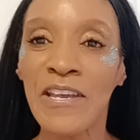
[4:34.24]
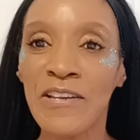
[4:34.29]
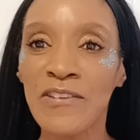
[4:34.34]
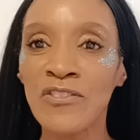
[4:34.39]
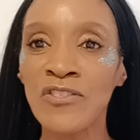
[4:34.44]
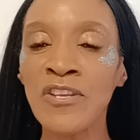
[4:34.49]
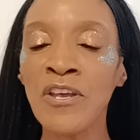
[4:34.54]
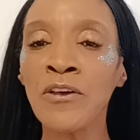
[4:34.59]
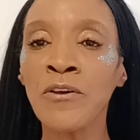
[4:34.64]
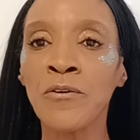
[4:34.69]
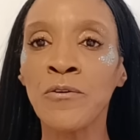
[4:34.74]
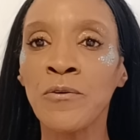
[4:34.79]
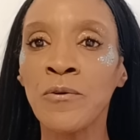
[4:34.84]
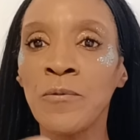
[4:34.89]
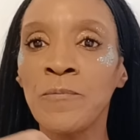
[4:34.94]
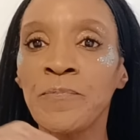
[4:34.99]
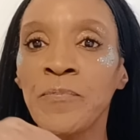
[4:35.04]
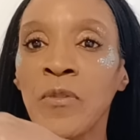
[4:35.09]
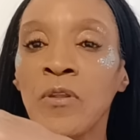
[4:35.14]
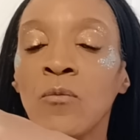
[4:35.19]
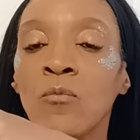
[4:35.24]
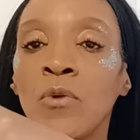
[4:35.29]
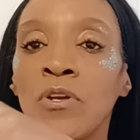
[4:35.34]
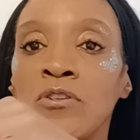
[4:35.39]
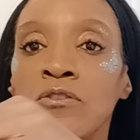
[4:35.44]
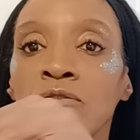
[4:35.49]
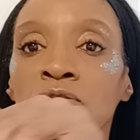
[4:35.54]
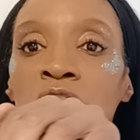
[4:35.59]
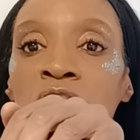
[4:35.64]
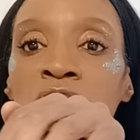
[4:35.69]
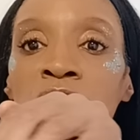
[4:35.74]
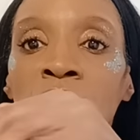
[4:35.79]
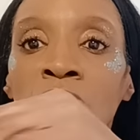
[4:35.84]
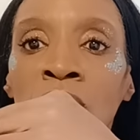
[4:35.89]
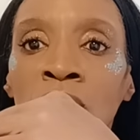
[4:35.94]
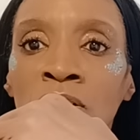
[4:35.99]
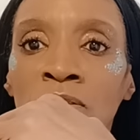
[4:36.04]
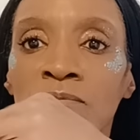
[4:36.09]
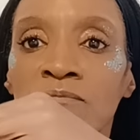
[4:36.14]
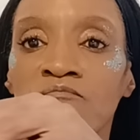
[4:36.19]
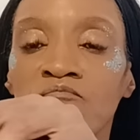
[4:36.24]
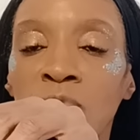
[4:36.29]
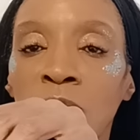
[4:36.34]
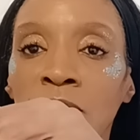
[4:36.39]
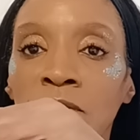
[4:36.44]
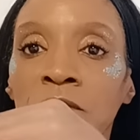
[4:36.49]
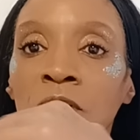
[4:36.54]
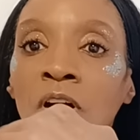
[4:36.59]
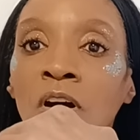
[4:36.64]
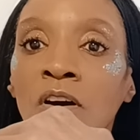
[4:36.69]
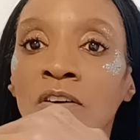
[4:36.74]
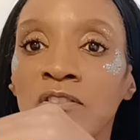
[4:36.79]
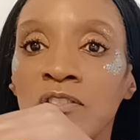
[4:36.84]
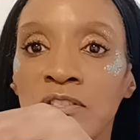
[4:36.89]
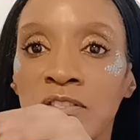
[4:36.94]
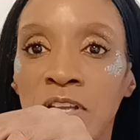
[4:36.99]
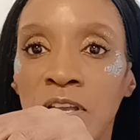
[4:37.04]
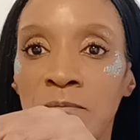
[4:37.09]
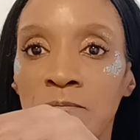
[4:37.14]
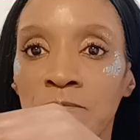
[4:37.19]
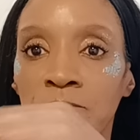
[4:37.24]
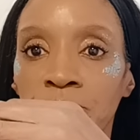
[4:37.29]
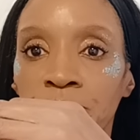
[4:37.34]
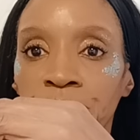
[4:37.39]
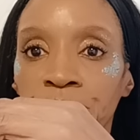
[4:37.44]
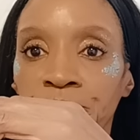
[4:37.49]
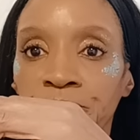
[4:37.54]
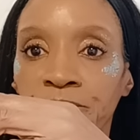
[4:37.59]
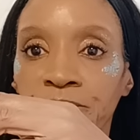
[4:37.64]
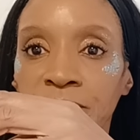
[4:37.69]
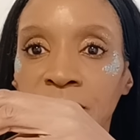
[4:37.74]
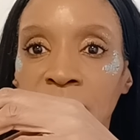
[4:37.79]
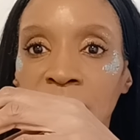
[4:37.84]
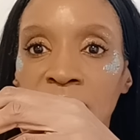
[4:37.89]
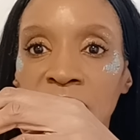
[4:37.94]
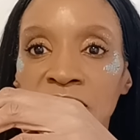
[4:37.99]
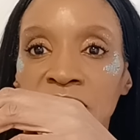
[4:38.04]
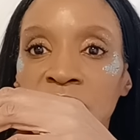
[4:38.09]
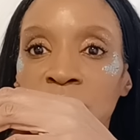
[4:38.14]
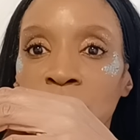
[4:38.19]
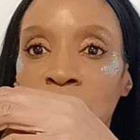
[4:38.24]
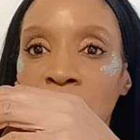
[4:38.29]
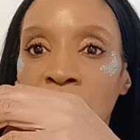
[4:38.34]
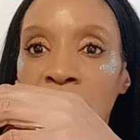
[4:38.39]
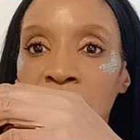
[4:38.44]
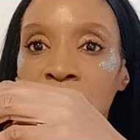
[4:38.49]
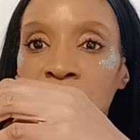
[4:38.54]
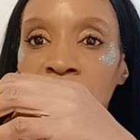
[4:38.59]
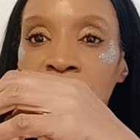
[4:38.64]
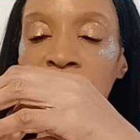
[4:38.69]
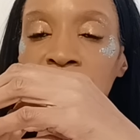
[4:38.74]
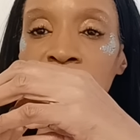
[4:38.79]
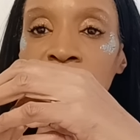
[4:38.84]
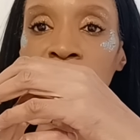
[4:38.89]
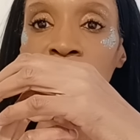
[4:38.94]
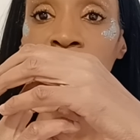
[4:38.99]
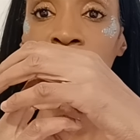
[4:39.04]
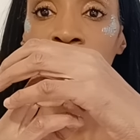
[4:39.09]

So, when you start fasting, this is what happens